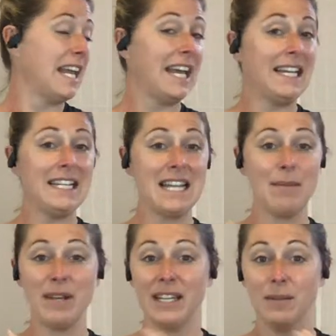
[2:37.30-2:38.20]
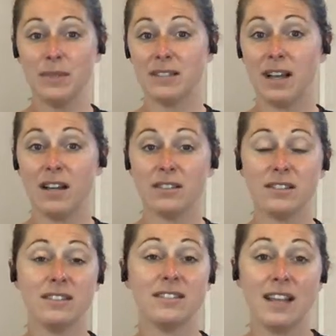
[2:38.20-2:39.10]
And anytime I get a
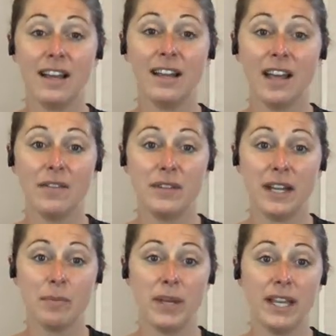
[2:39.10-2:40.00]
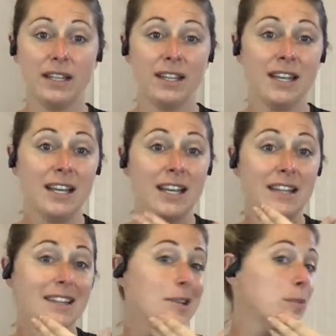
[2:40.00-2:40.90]
massage and say I have neck pain,
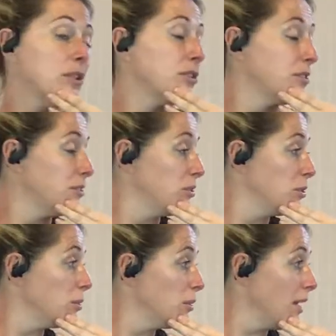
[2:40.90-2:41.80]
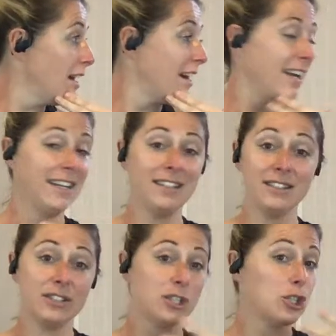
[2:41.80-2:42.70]
they will try
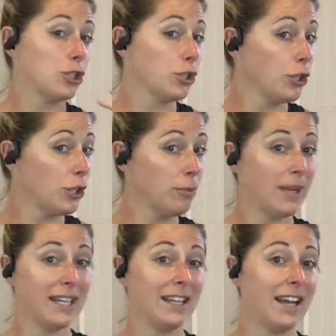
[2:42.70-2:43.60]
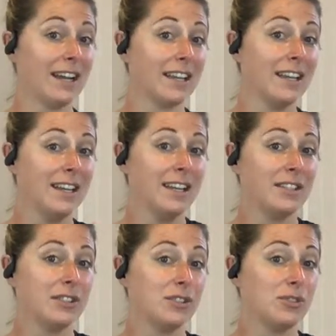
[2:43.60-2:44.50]
to turn my neck
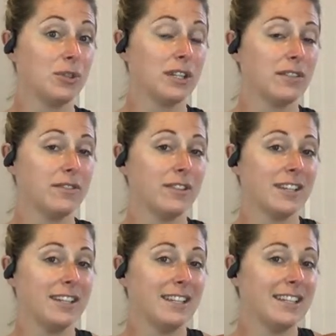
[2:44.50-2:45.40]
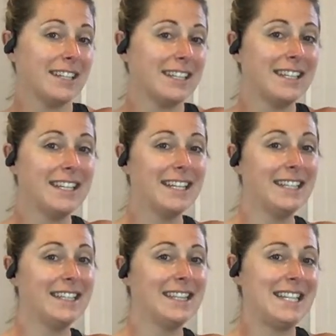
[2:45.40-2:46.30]
to sort of
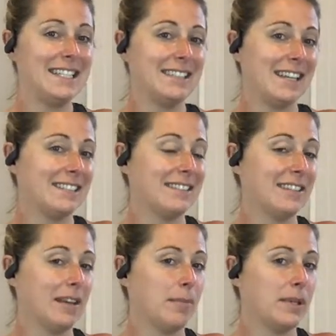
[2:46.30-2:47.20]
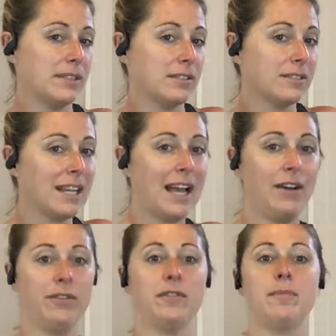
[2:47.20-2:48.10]
get these SCM muscles
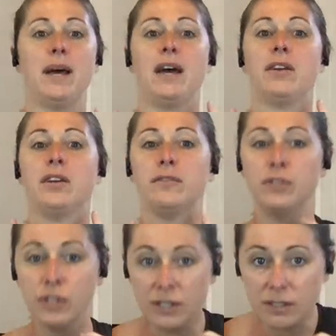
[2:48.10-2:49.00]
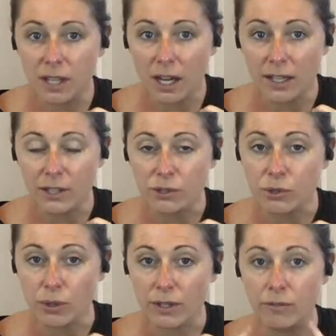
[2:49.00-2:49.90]
out of the pattern of just locking
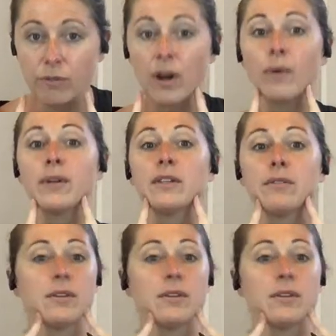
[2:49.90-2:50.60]
short and forward.